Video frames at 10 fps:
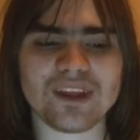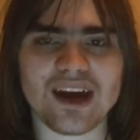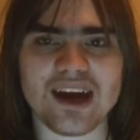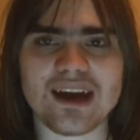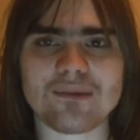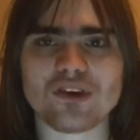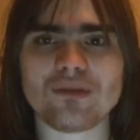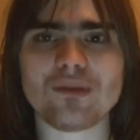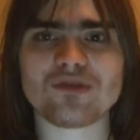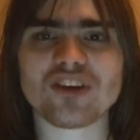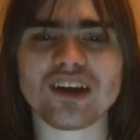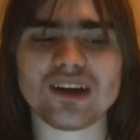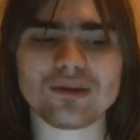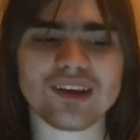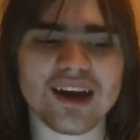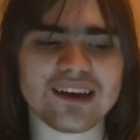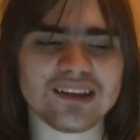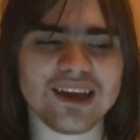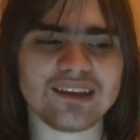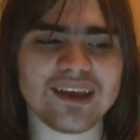I am going to be trying out Dying
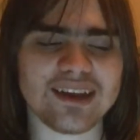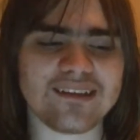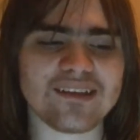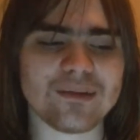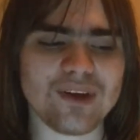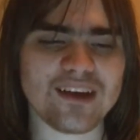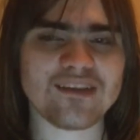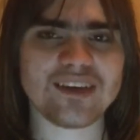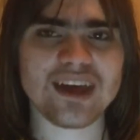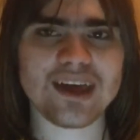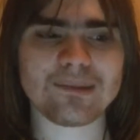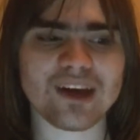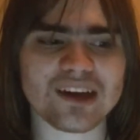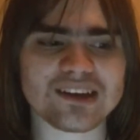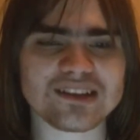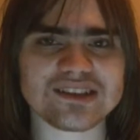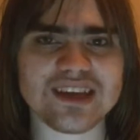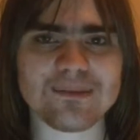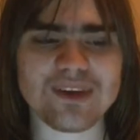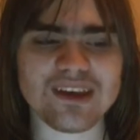Light. That is an amazing game. Not going to
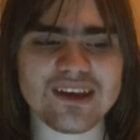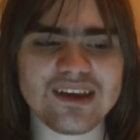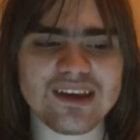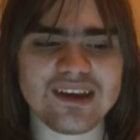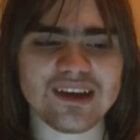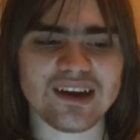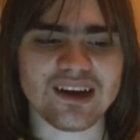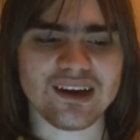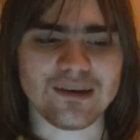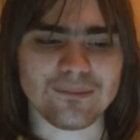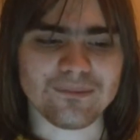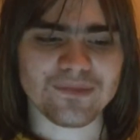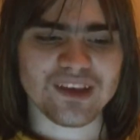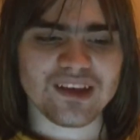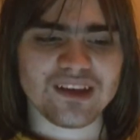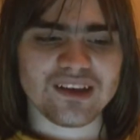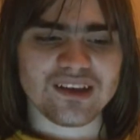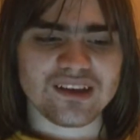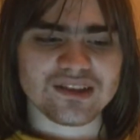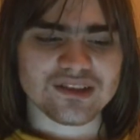skip it.
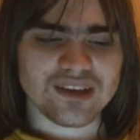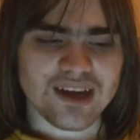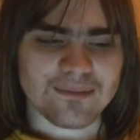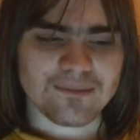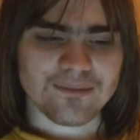So yeah.